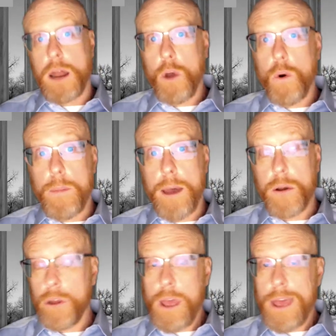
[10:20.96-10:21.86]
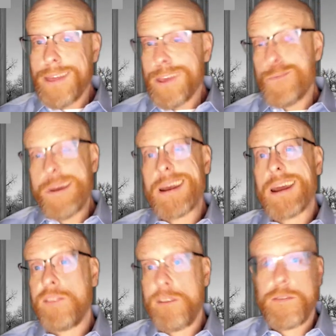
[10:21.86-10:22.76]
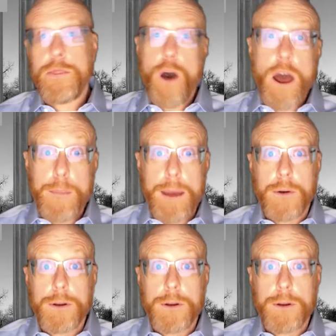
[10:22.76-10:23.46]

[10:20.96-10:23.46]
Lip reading: know about and that you may not have even thought about.